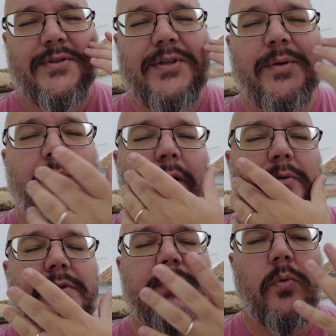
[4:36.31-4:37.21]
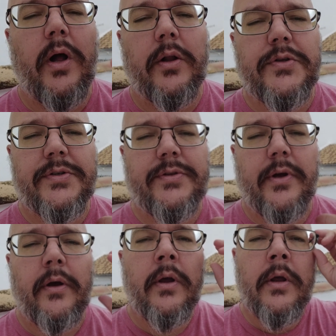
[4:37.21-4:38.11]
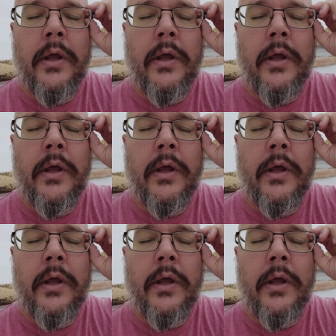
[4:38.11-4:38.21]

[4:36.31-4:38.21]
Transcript: the cheekbones as well, and just the